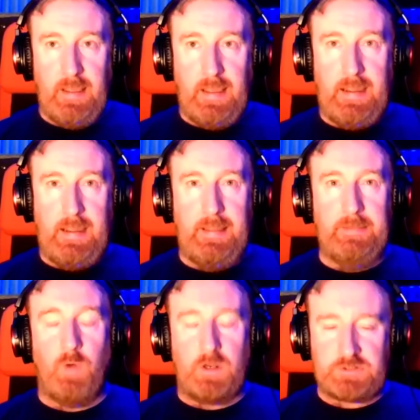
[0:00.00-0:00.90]
and
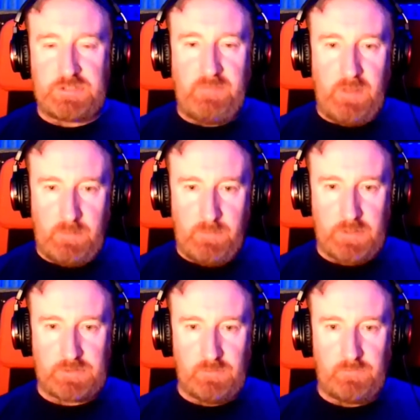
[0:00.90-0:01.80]
watch TV
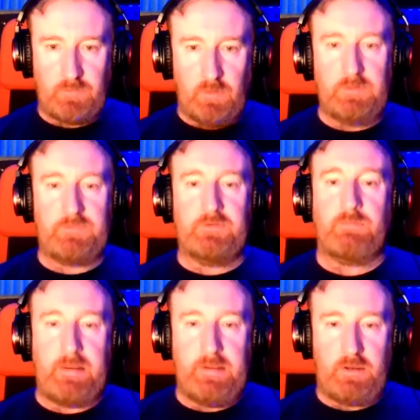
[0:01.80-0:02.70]
commercials or listen to
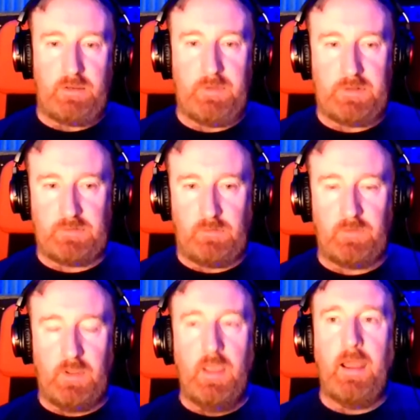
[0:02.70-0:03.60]
radio commercials
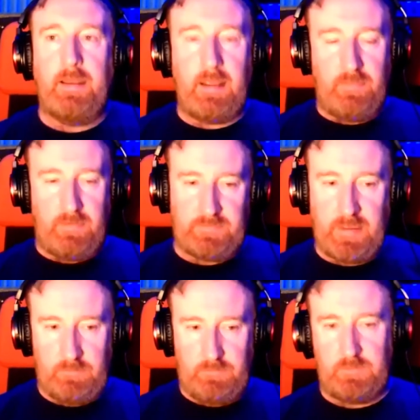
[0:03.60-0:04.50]
and how they
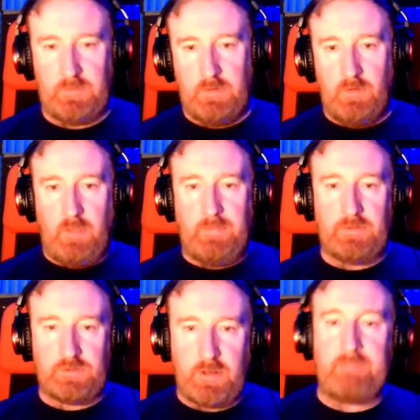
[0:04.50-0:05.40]
sound, and then
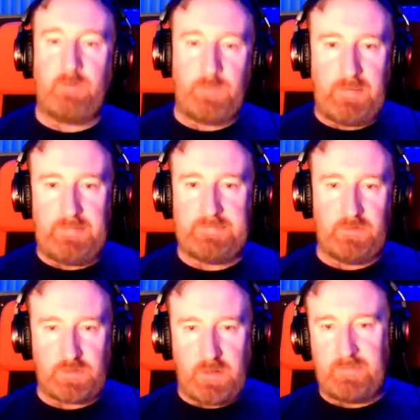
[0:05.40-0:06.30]
try and repeat it or
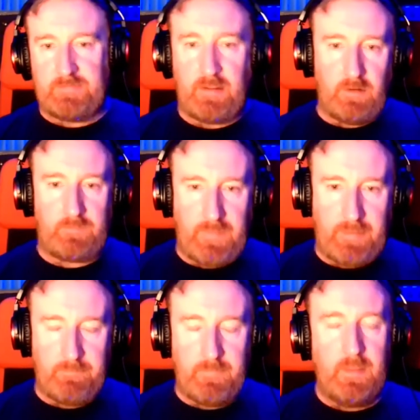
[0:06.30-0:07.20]
try and sound like
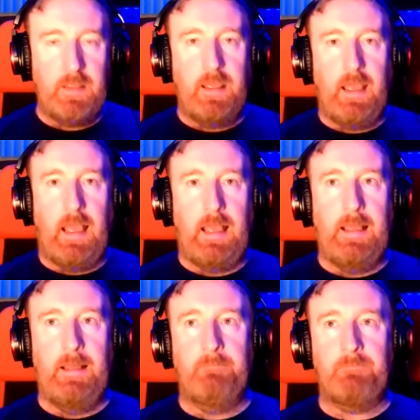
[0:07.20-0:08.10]
them.
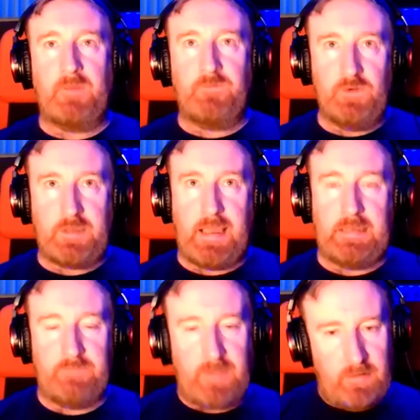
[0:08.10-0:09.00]
If you
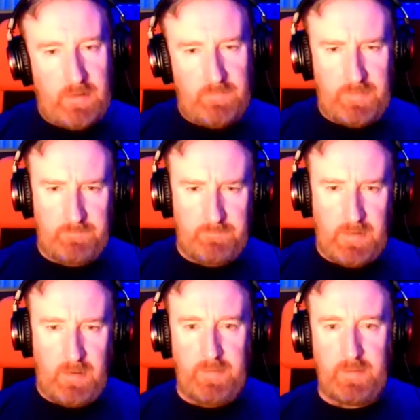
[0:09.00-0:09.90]
can, of how
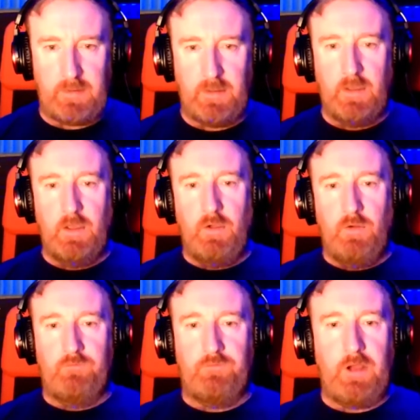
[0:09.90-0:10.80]
they
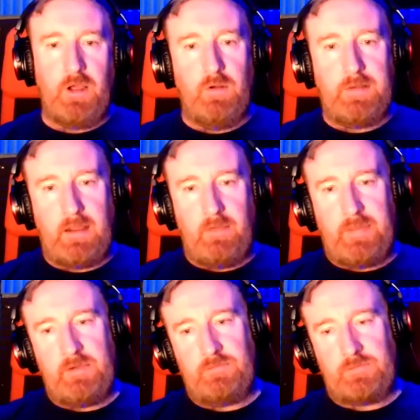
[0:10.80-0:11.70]
flow and how
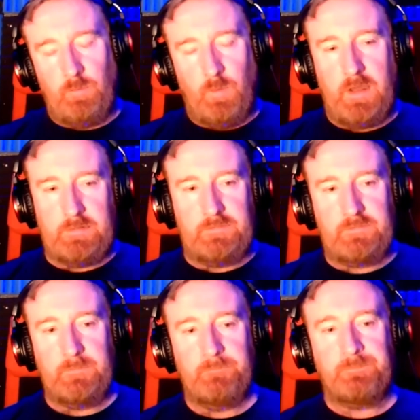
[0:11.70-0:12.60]
they use the words.